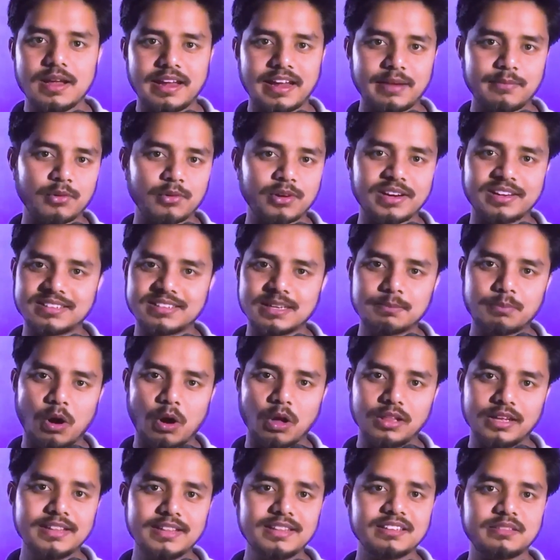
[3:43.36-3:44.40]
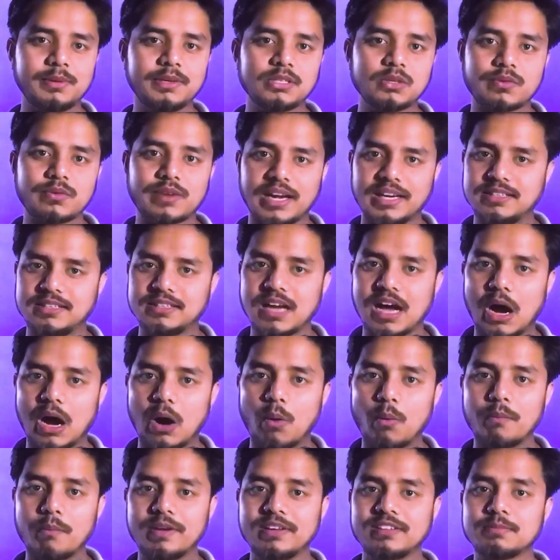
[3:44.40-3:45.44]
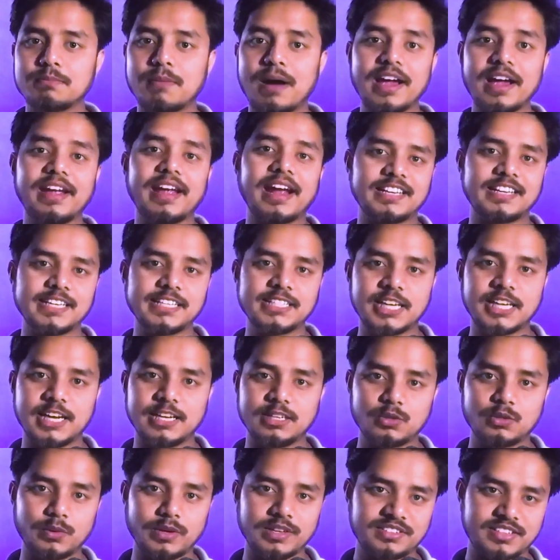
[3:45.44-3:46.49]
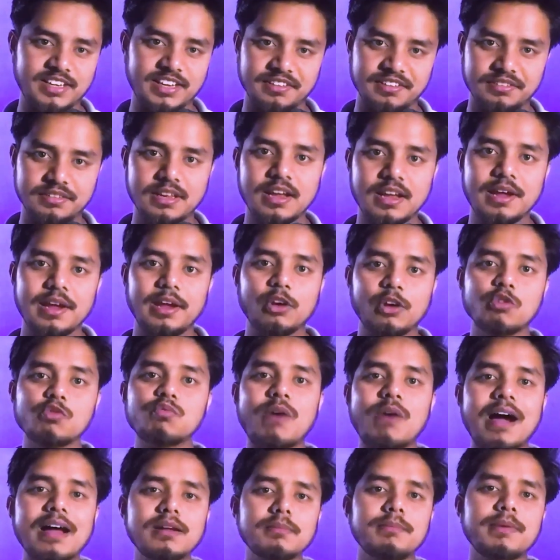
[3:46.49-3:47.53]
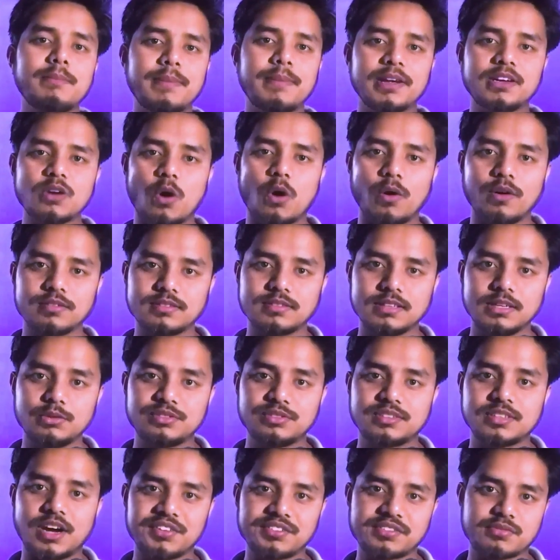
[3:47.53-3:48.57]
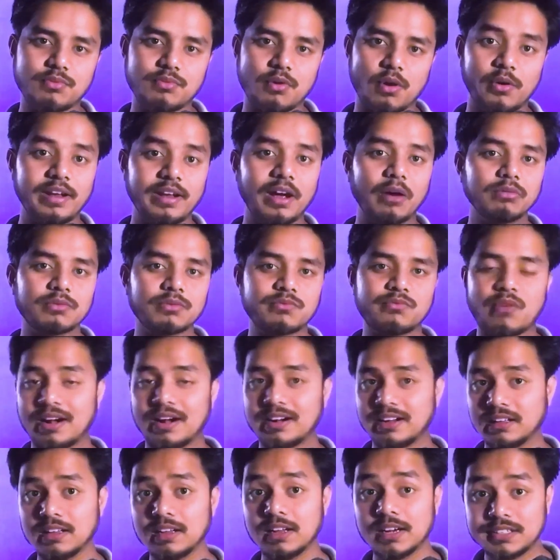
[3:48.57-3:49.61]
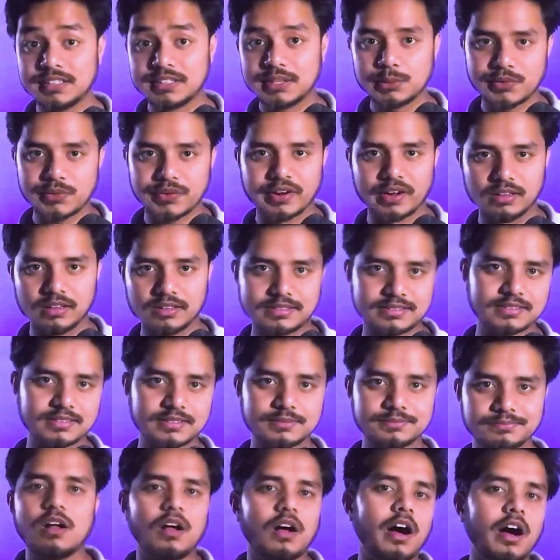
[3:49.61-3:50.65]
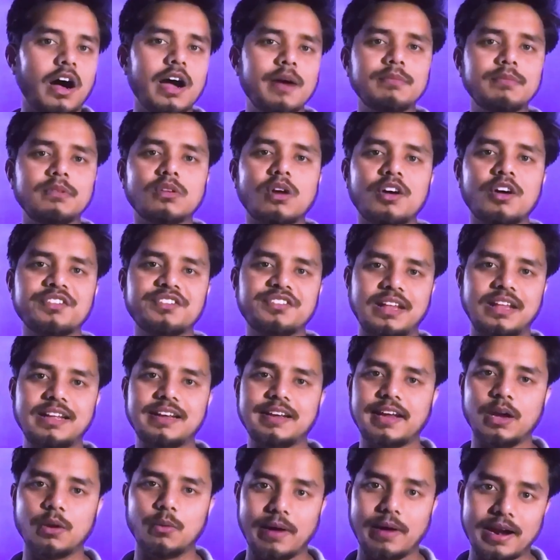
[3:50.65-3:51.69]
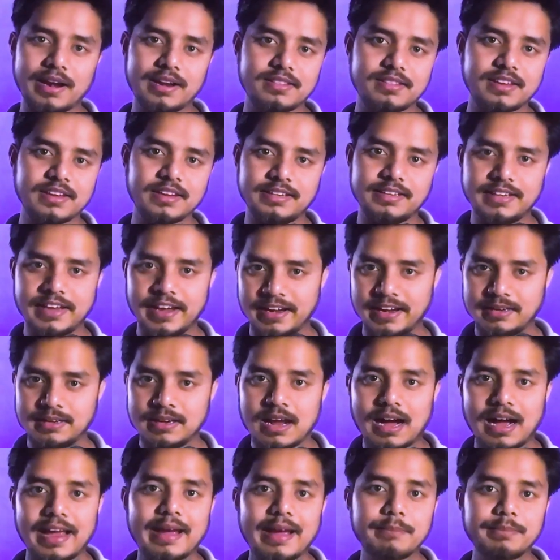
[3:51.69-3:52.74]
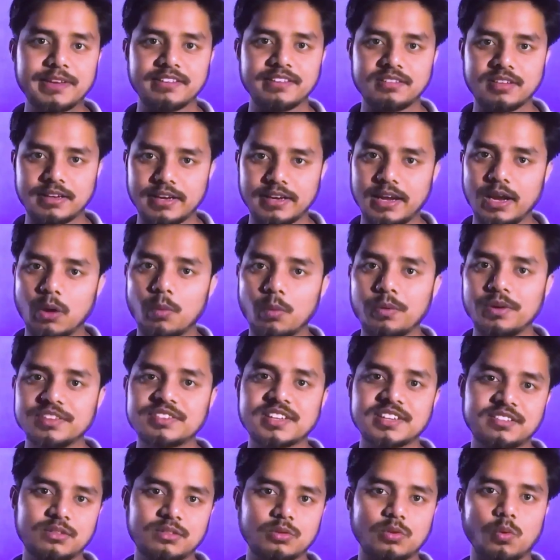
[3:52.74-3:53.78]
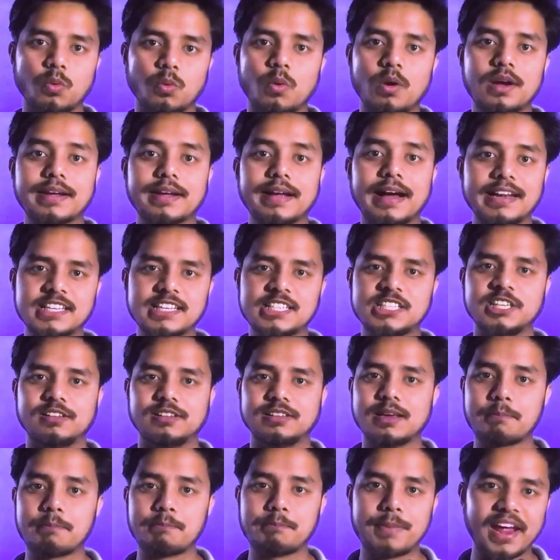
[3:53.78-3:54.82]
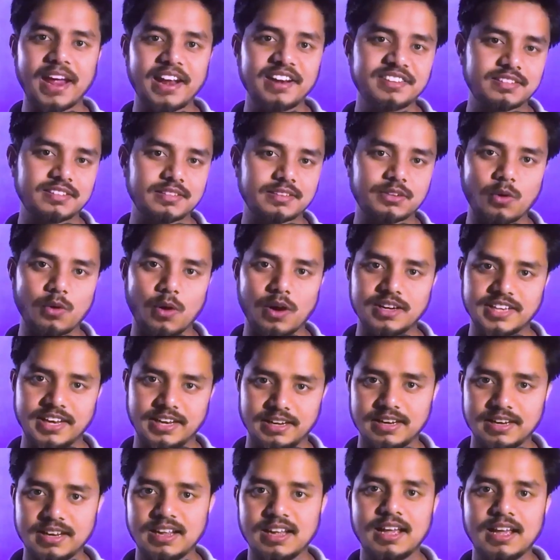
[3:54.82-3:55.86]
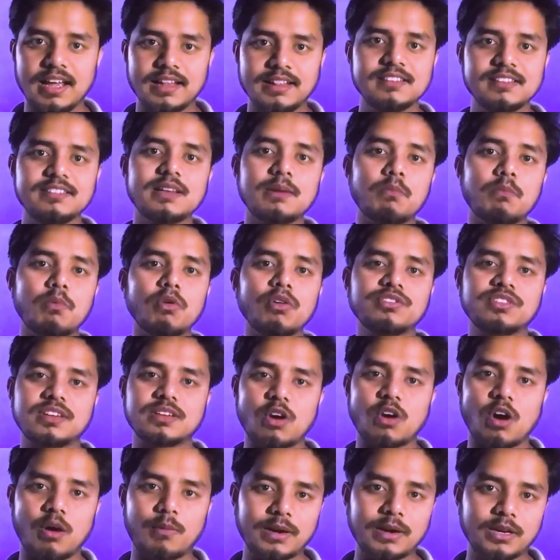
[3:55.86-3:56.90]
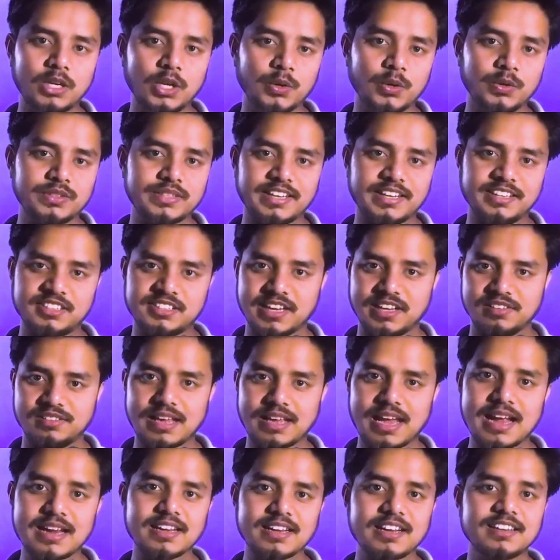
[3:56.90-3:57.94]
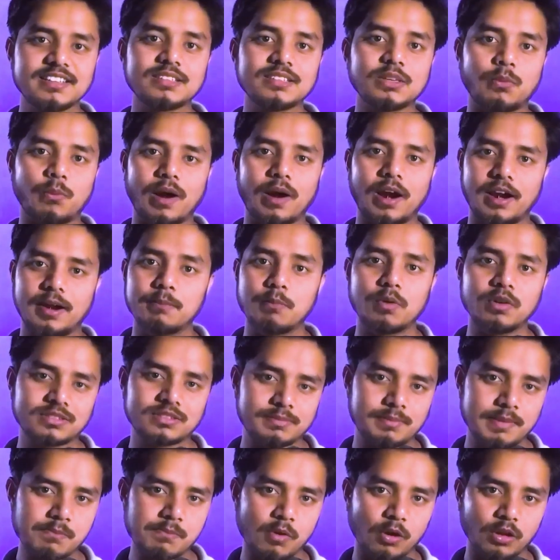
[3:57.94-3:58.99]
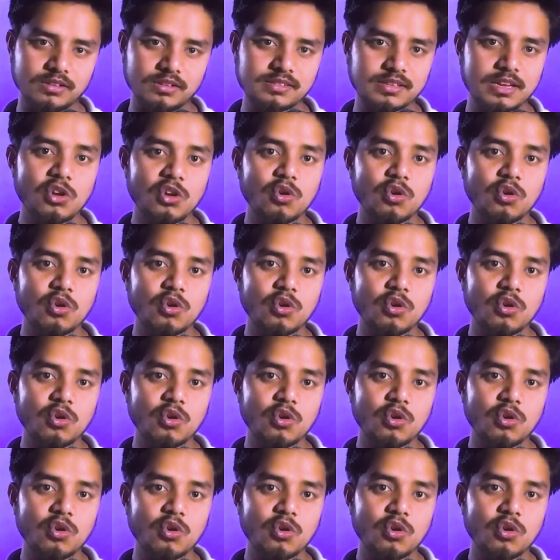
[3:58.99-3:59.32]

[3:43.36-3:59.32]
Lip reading: For example, in this video right now is my attention to states. You find me because you searched for affiliate funnel tutorials. I am not selling you anything yet. I am teaching you stage 2, connection, the breeds content. This is the most overlooked stage and it's where most people's